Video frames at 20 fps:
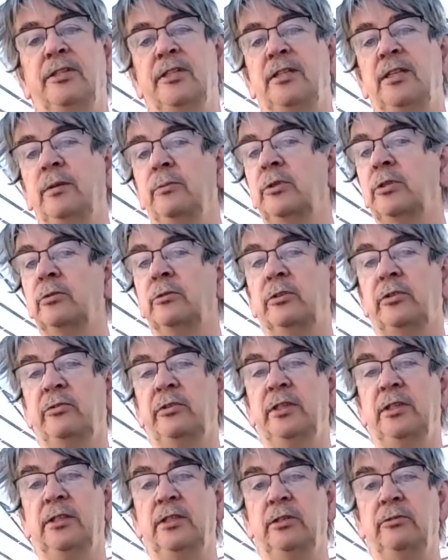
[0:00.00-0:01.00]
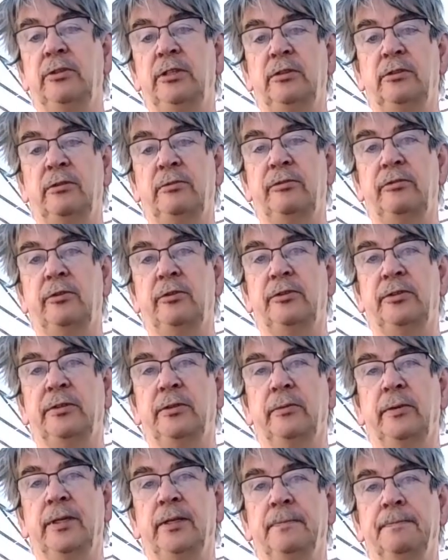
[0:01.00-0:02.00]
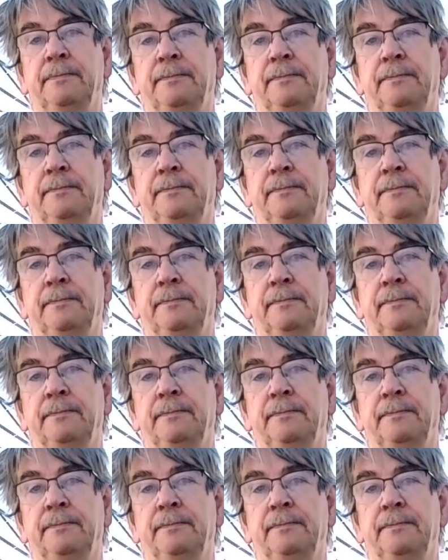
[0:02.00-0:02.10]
to keep 2 or 3 degrees of frost away.